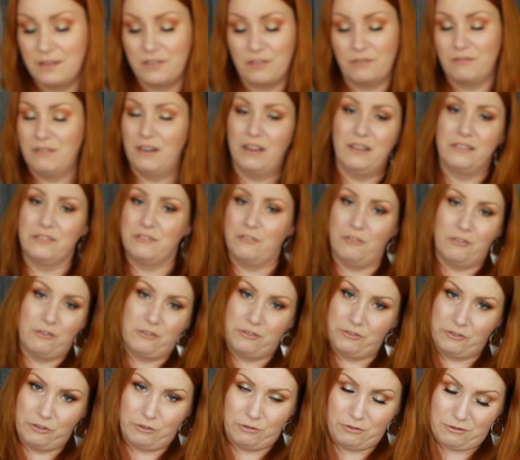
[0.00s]
They don't last
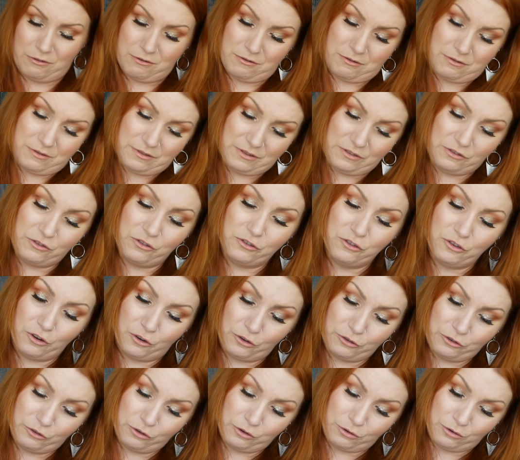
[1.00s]
long at all,
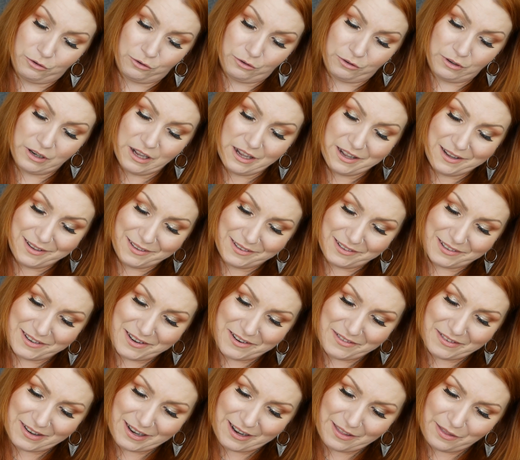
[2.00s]
not at all. So
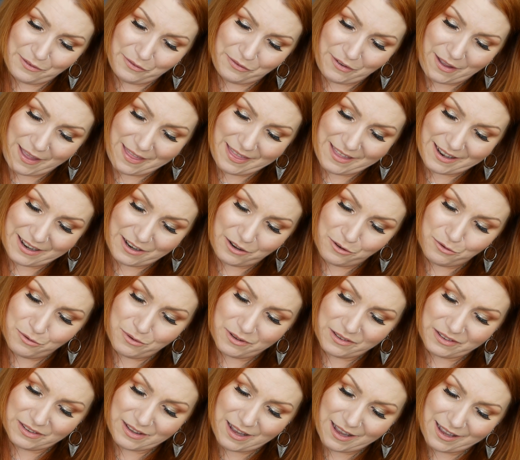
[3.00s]
no, I like the fact that it,
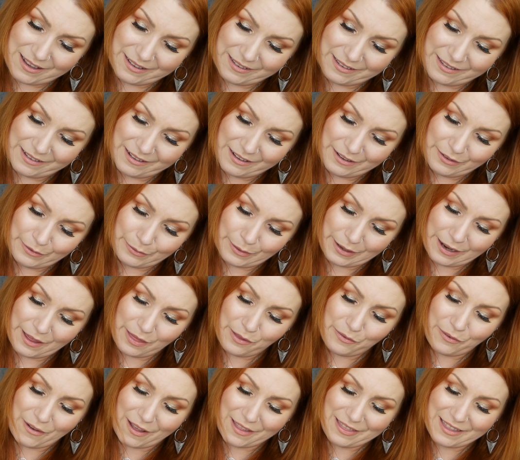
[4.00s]
oh, it's nice. So I
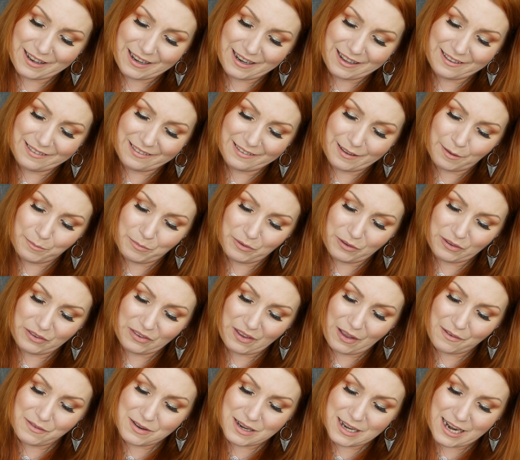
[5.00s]
like the fact that it's up to
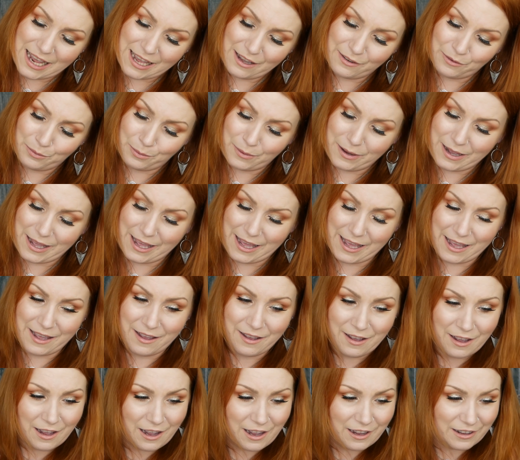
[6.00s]
seven days
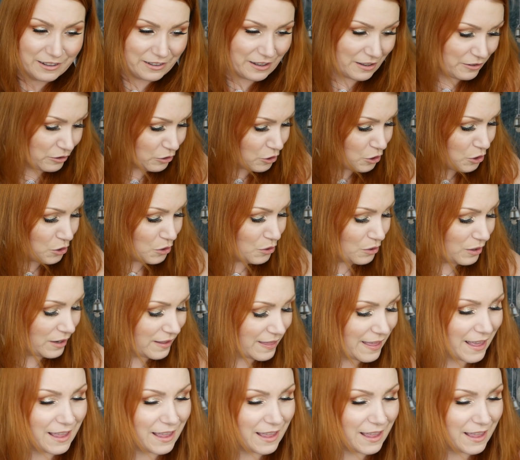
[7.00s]
wear. So that's cool.